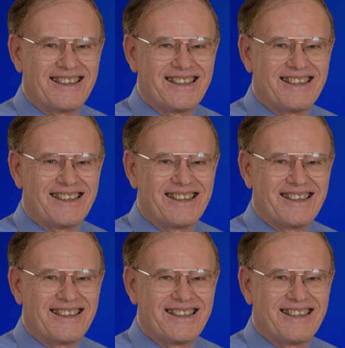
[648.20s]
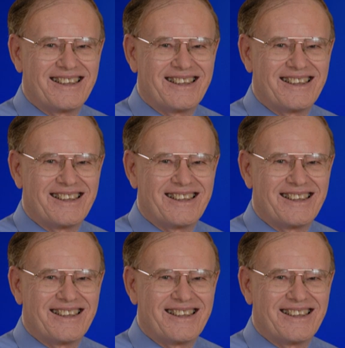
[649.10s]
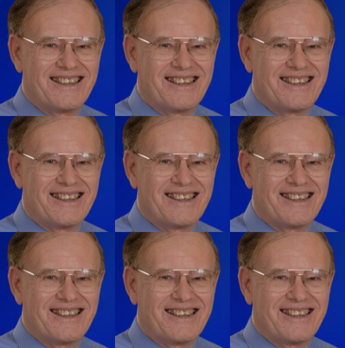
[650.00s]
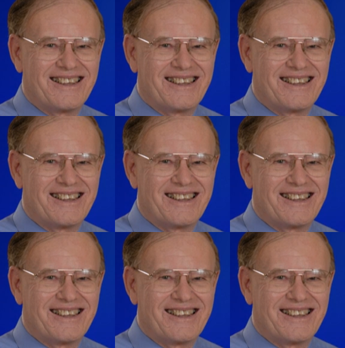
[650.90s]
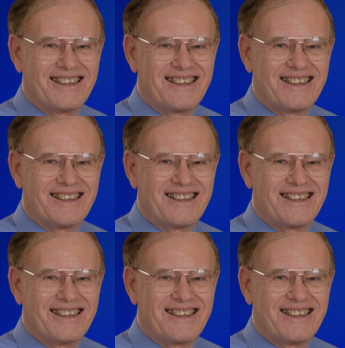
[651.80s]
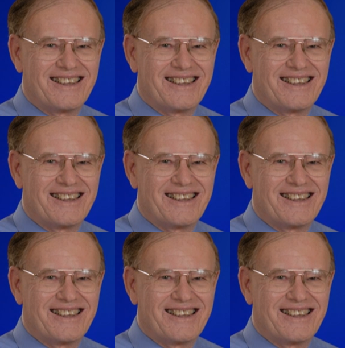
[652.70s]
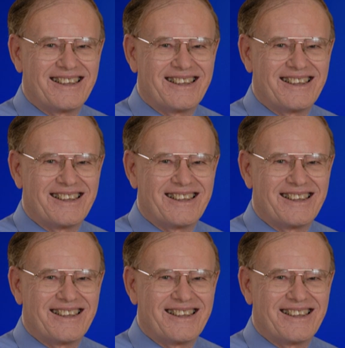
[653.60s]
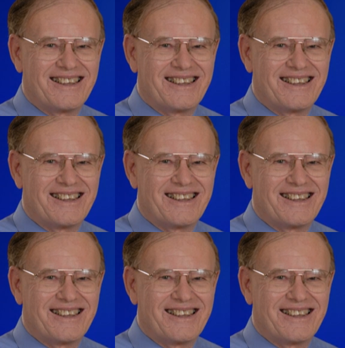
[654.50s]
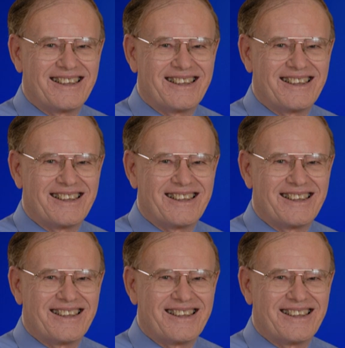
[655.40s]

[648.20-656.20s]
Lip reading: (no lip movement)